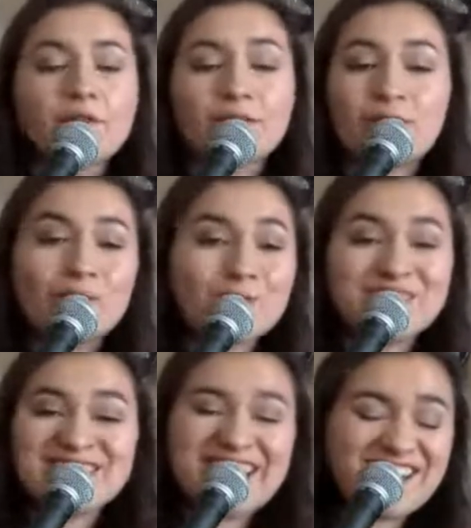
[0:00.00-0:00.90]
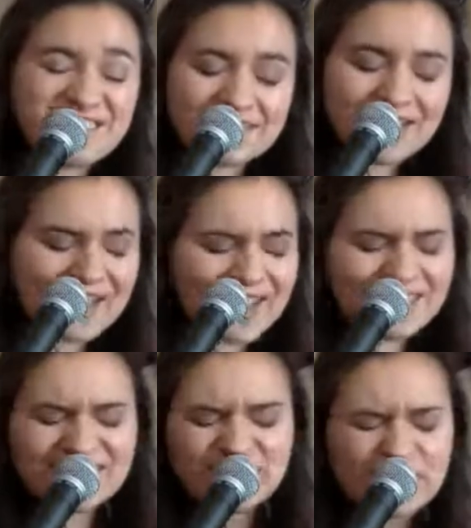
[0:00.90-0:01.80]
from the
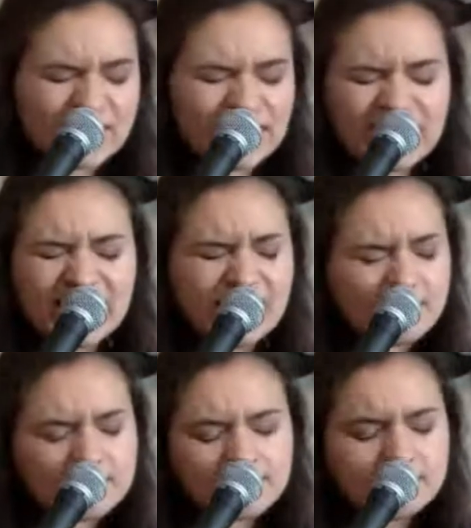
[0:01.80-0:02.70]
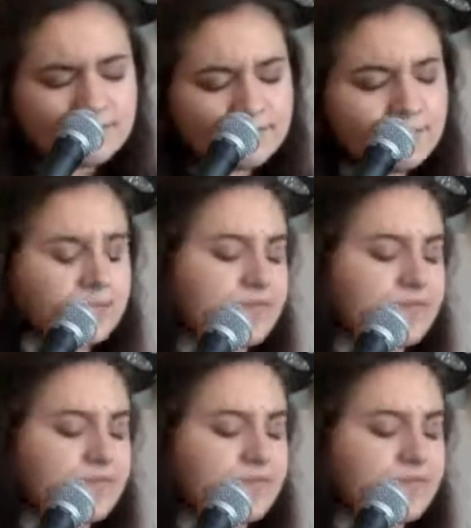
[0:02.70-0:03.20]
outside looking in,